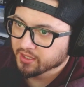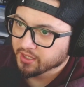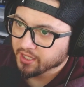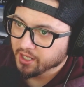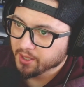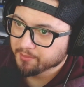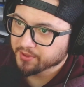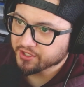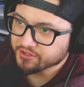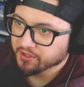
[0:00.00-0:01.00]

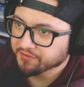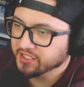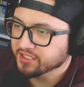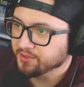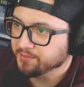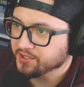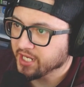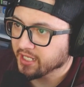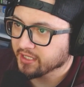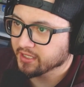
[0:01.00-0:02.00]
but her 12 key super
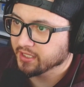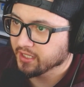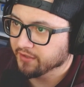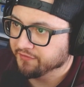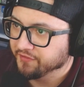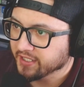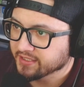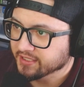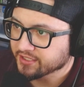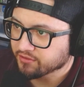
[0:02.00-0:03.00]
attack effect
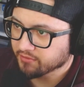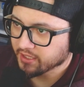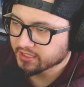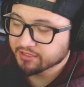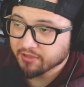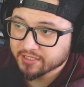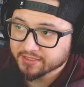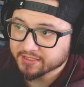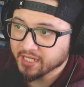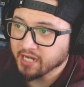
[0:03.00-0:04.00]
is greatly
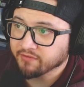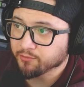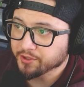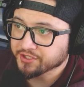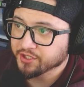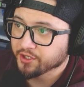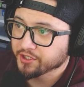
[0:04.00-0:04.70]
raises attack for one turn